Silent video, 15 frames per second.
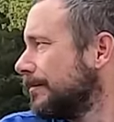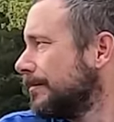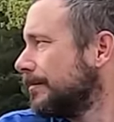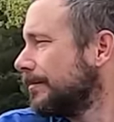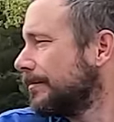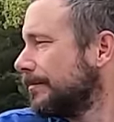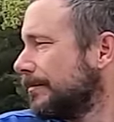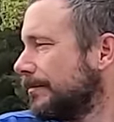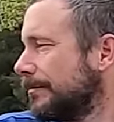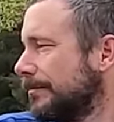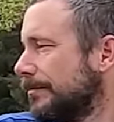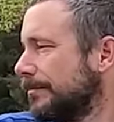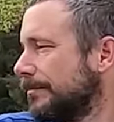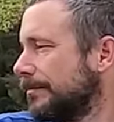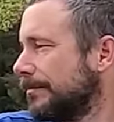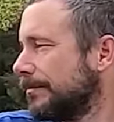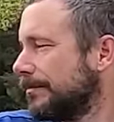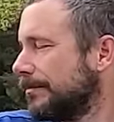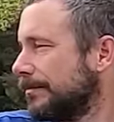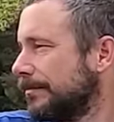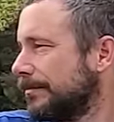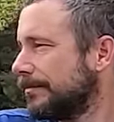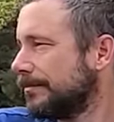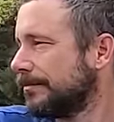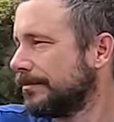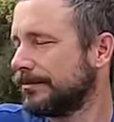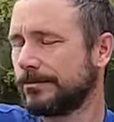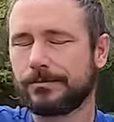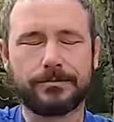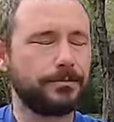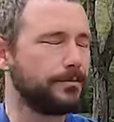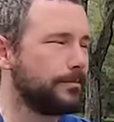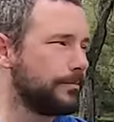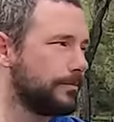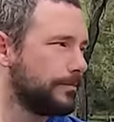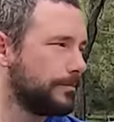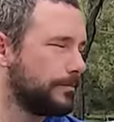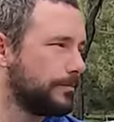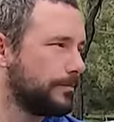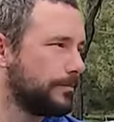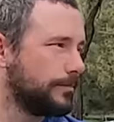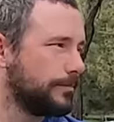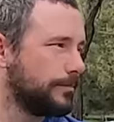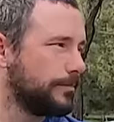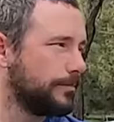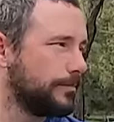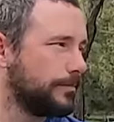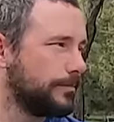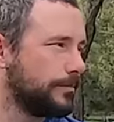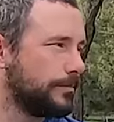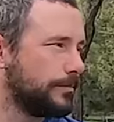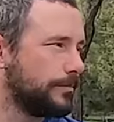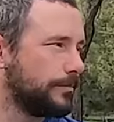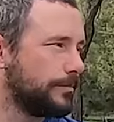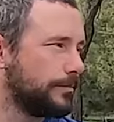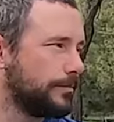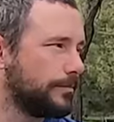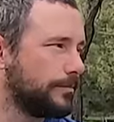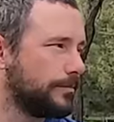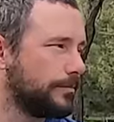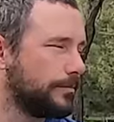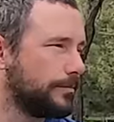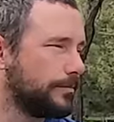(silent)